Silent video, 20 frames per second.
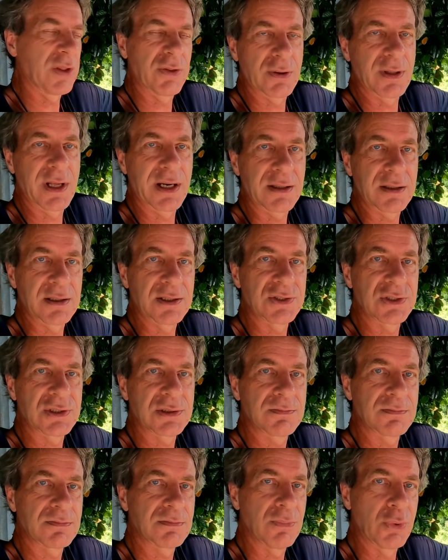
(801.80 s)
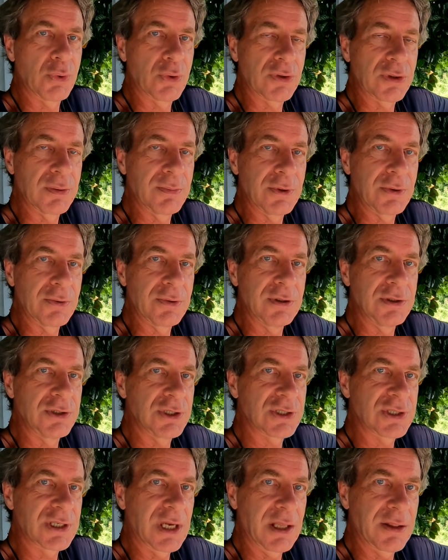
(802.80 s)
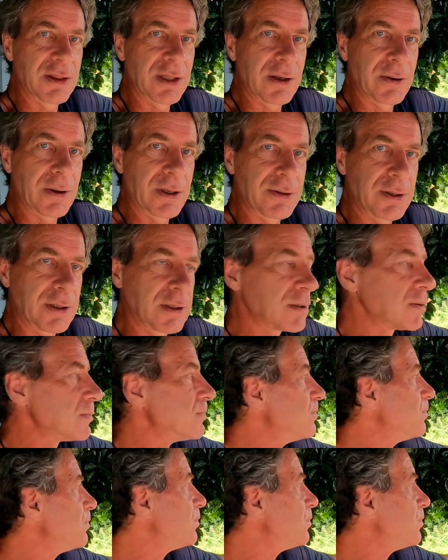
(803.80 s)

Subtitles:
weather like this, more in the mood to just get there, I think.